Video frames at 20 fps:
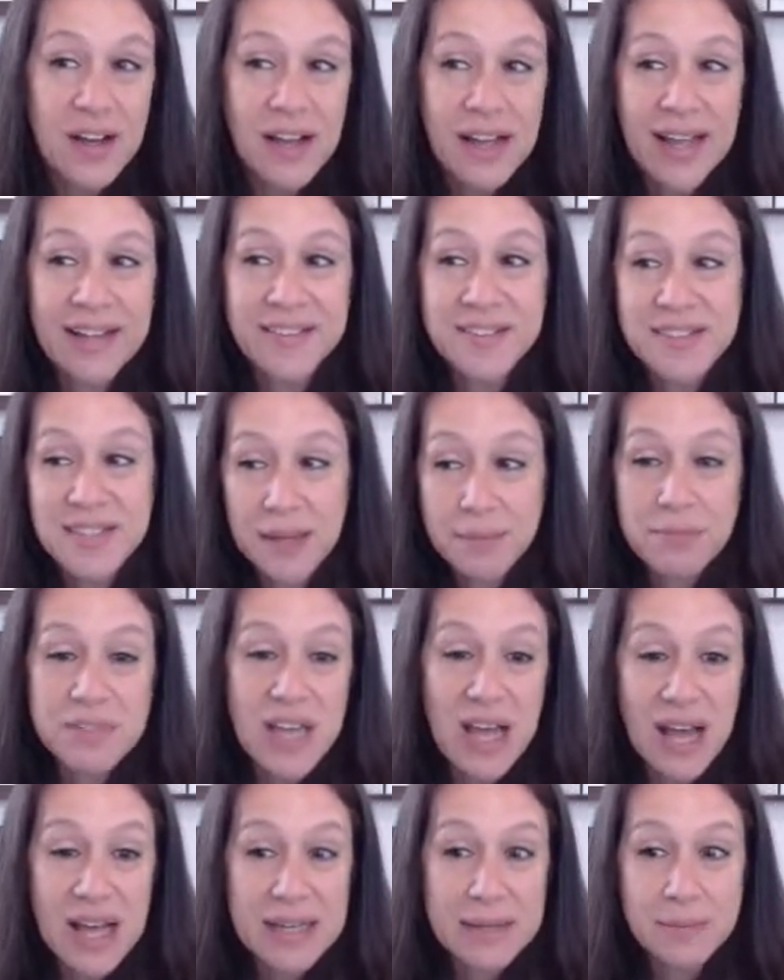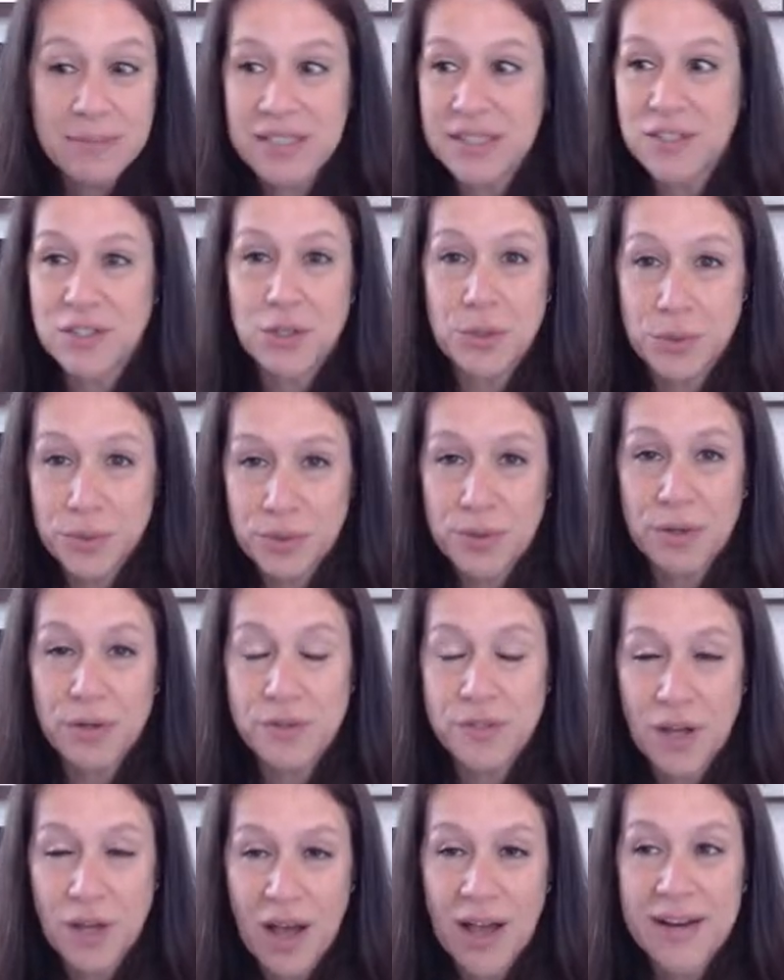And sometimes it's through
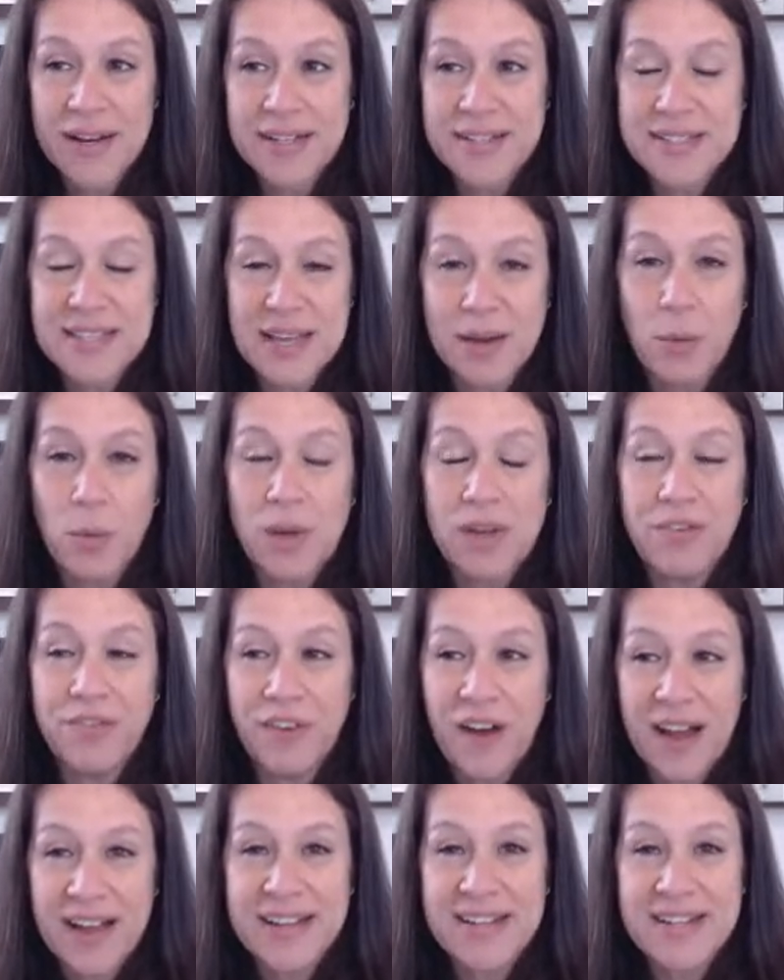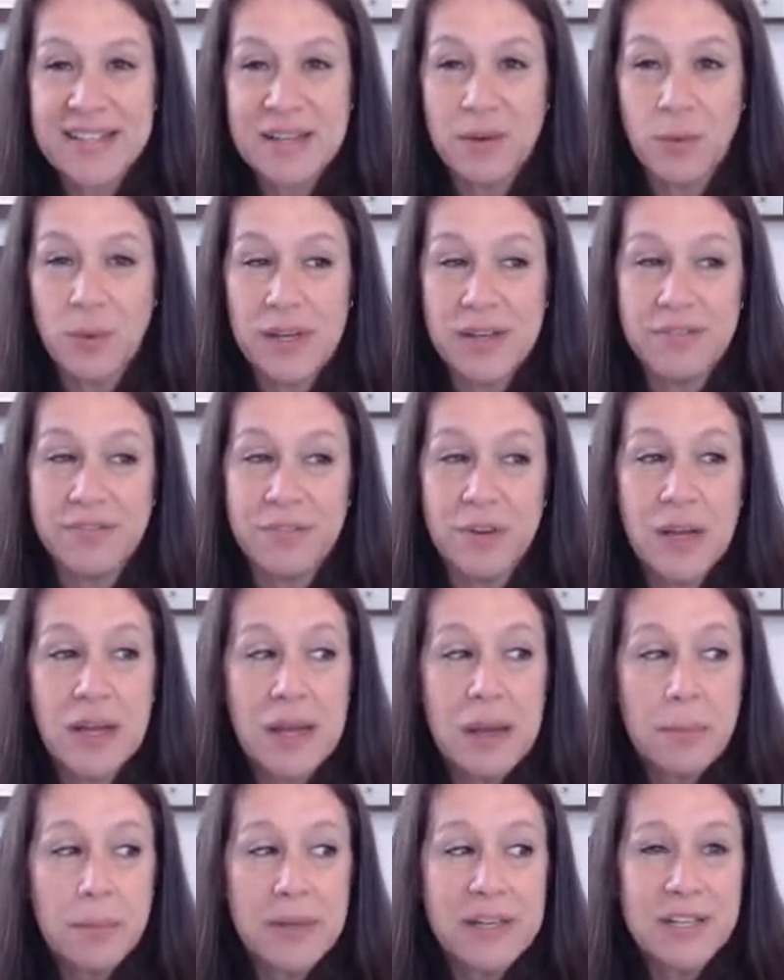those audits that we find that we've
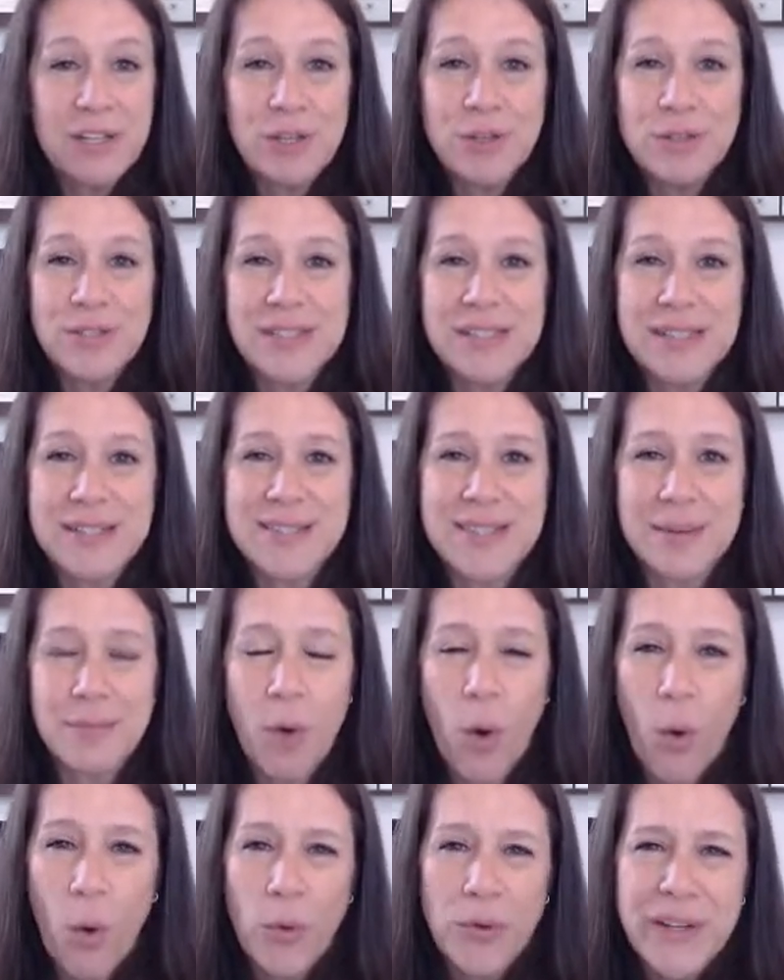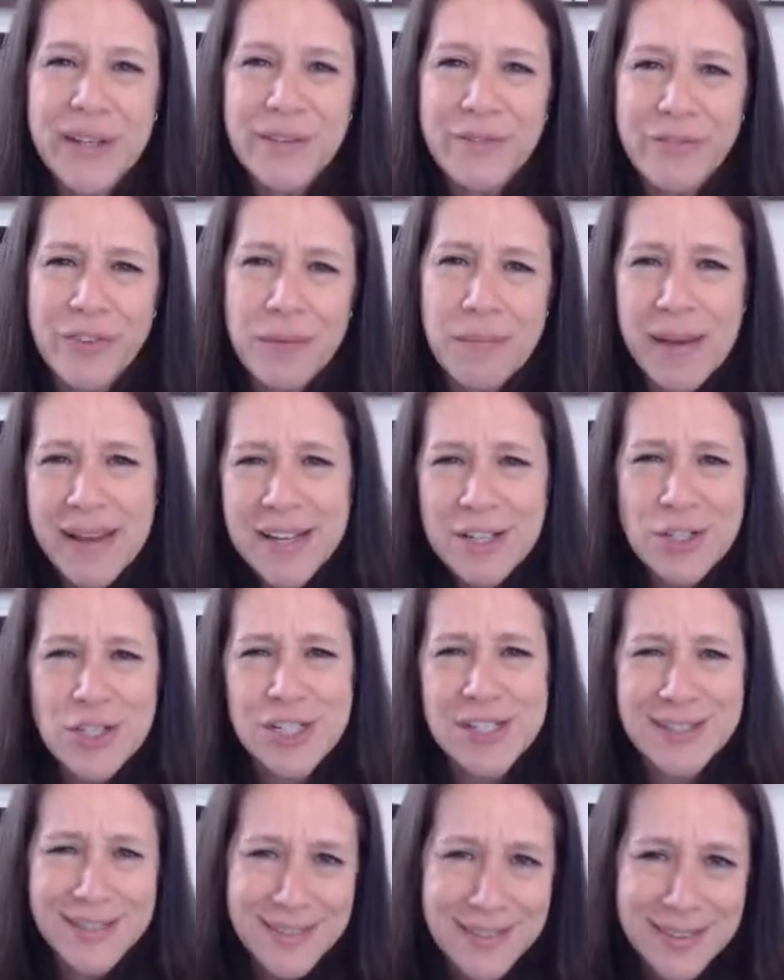been using some old
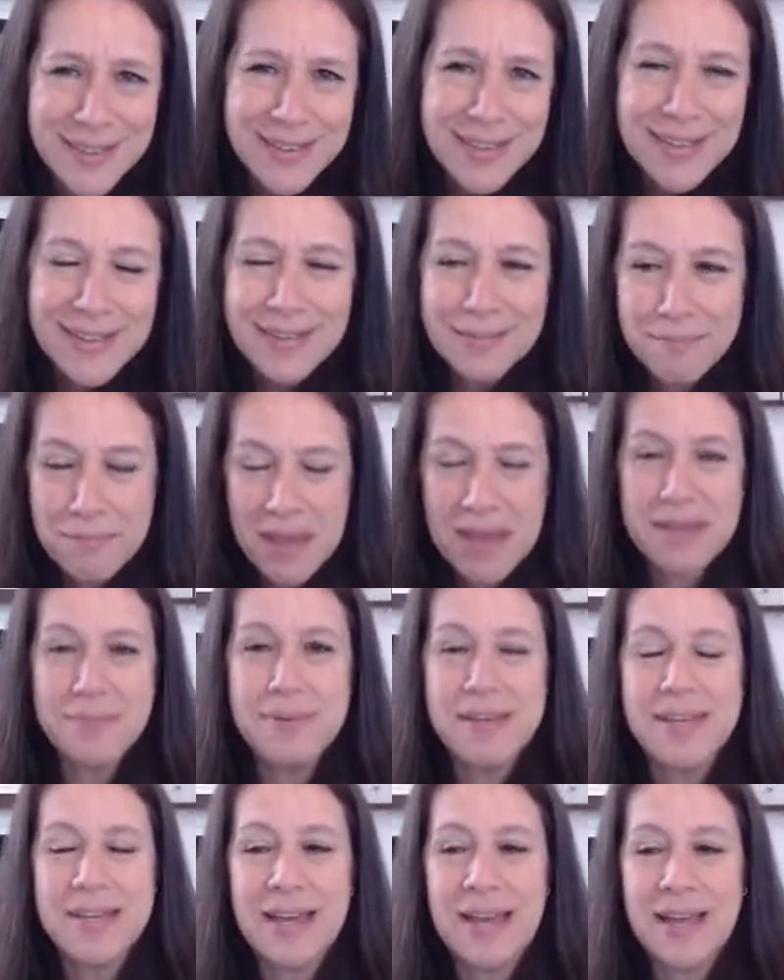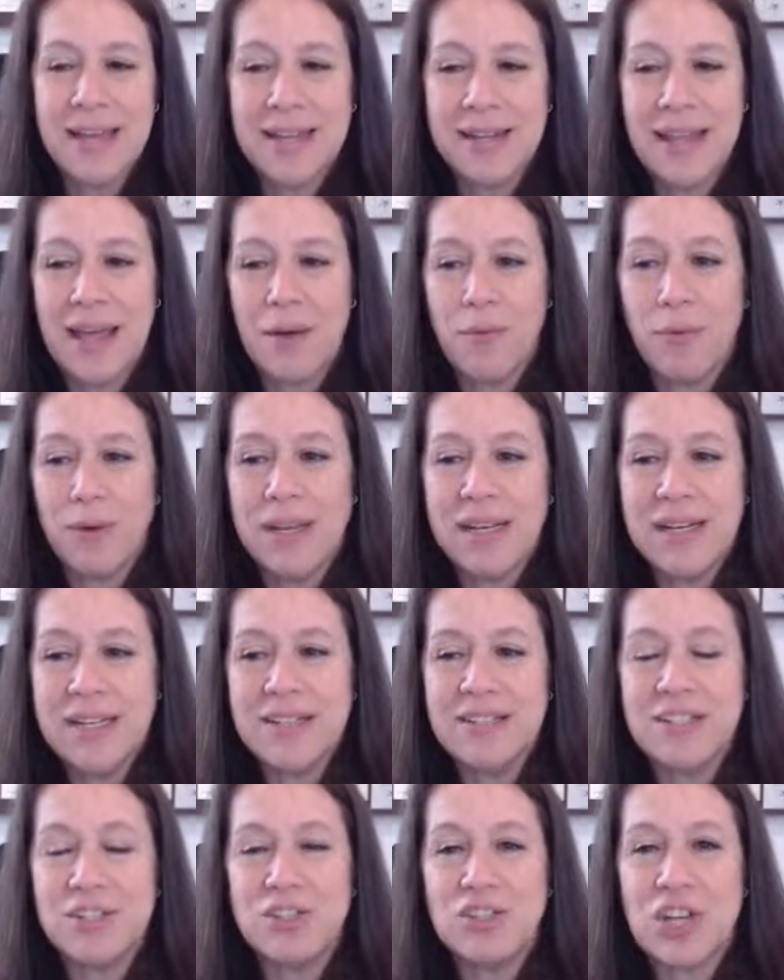information maybe, and that we
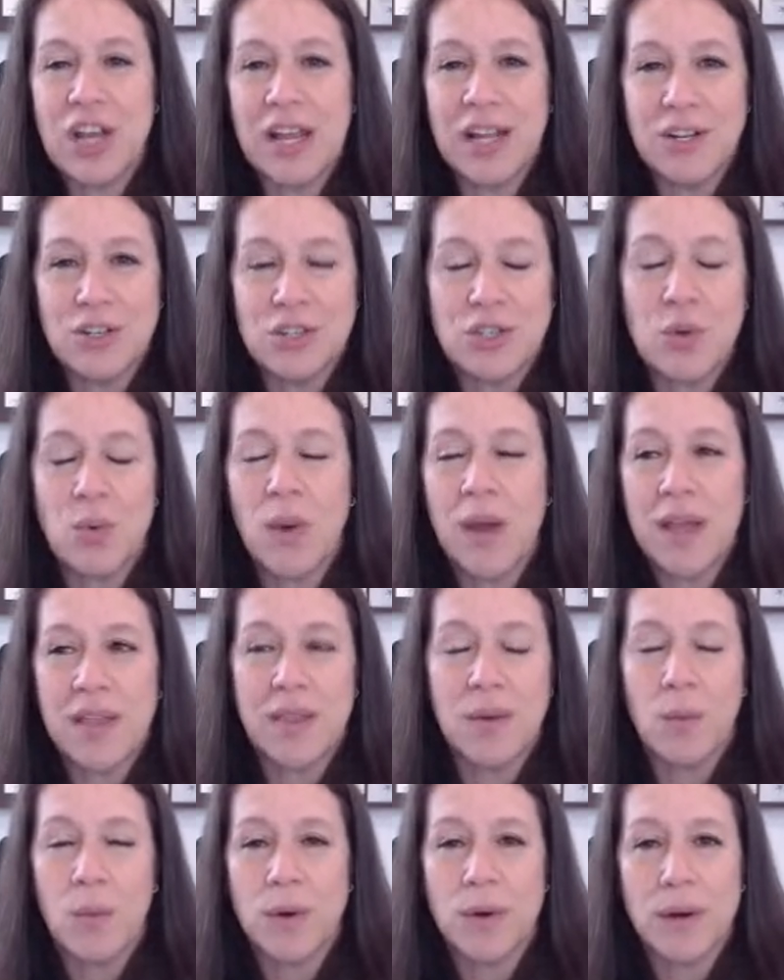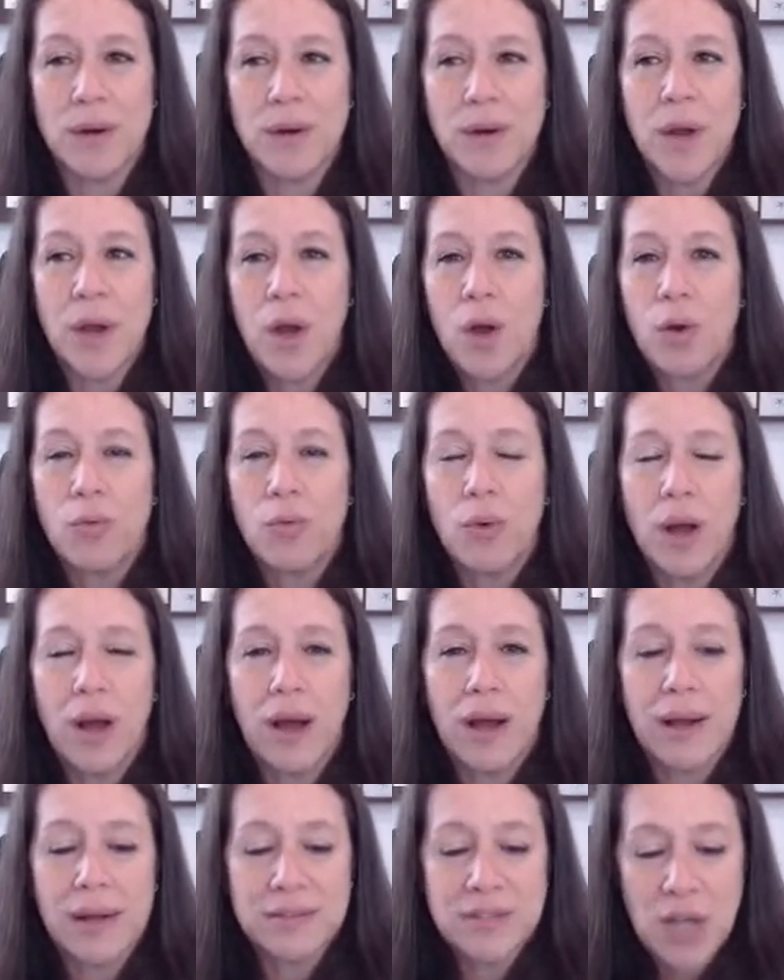need to change the way that we're
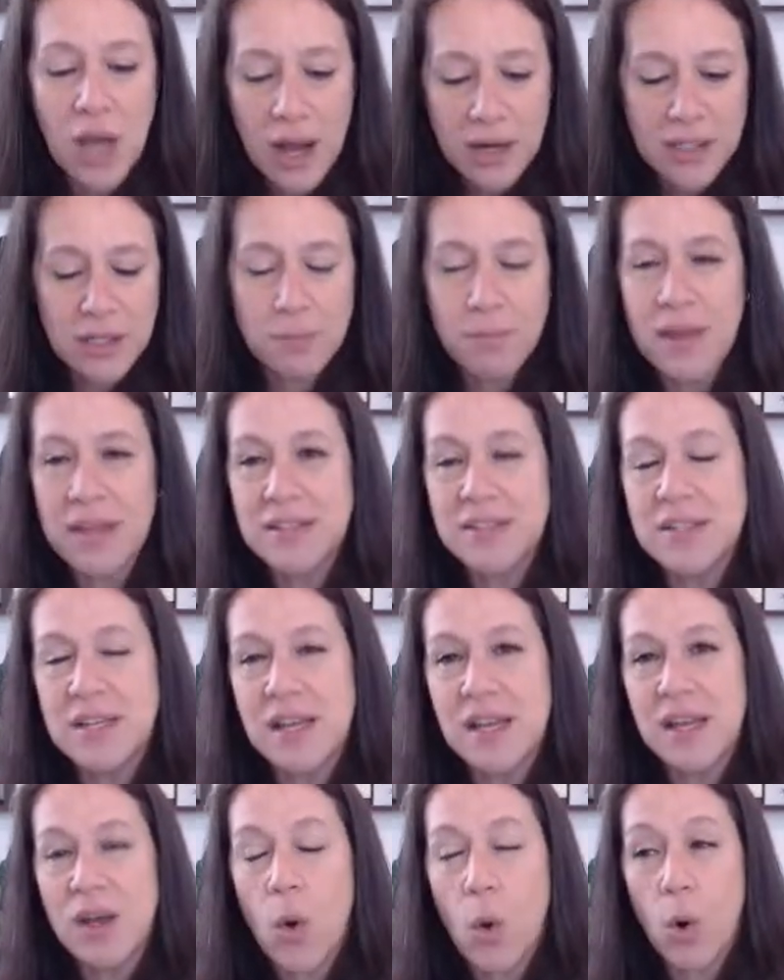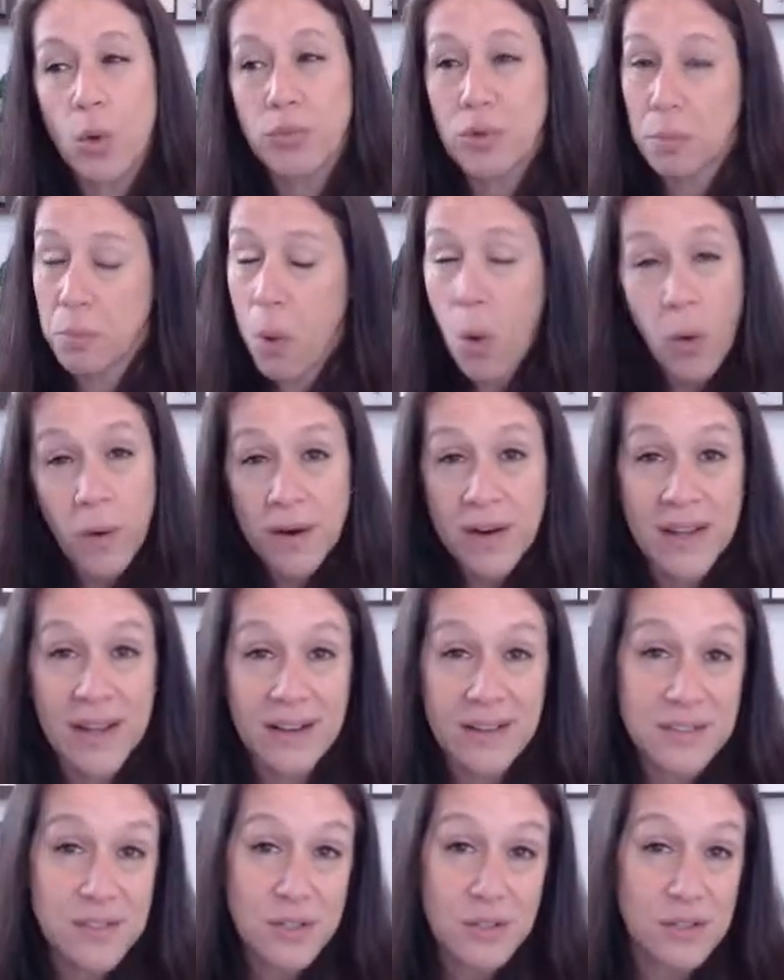documenting or
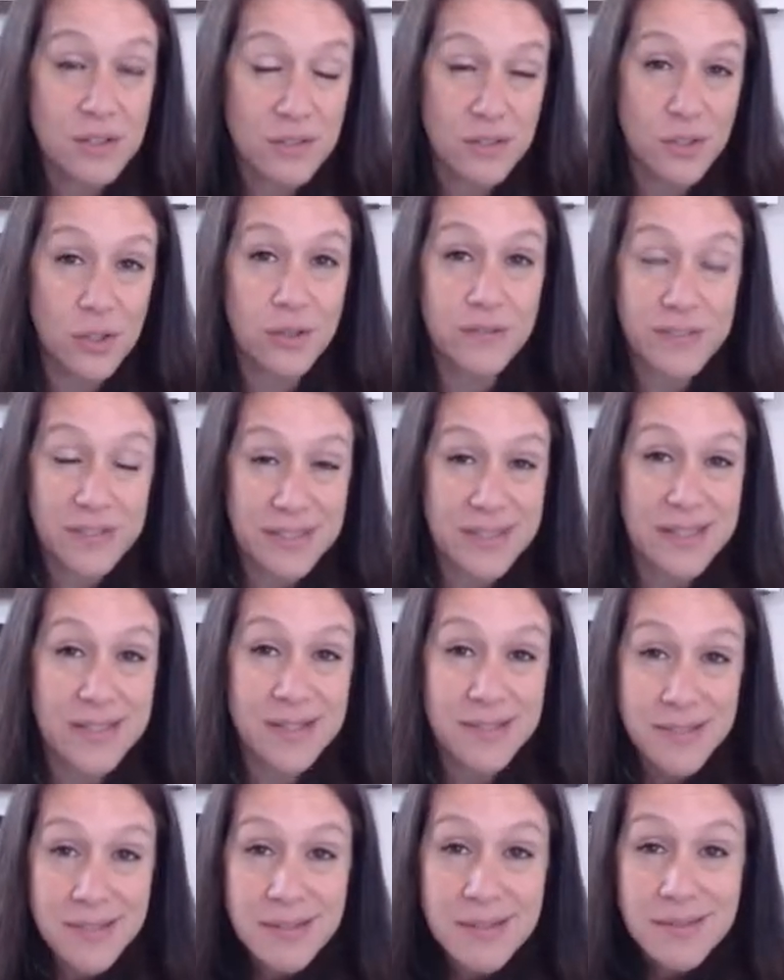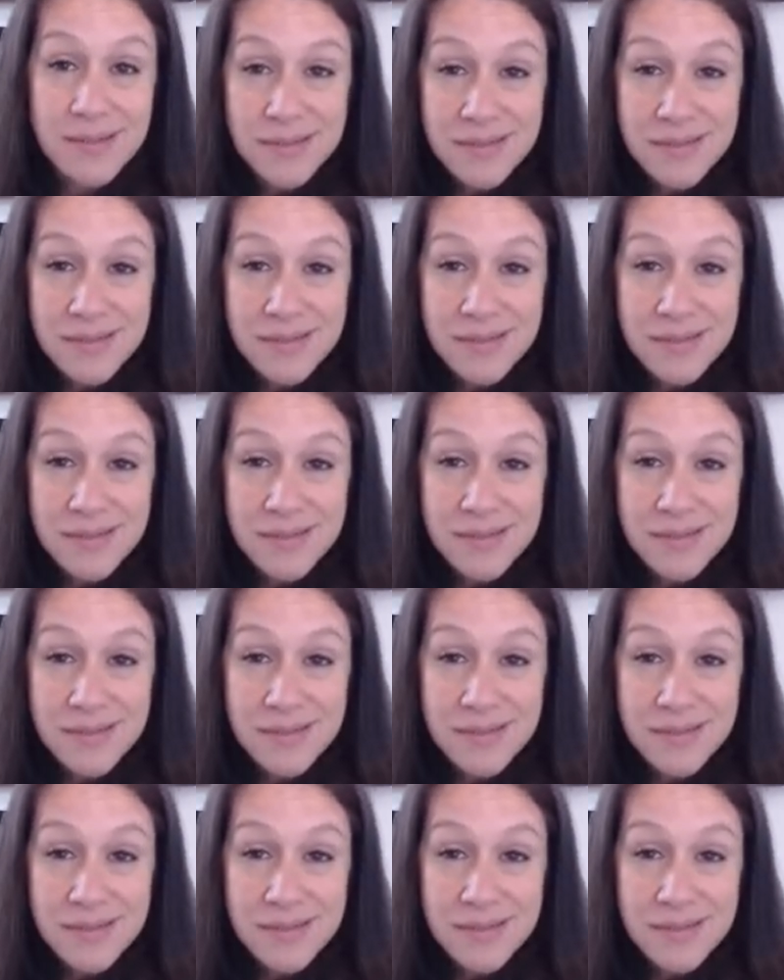reporting certain services.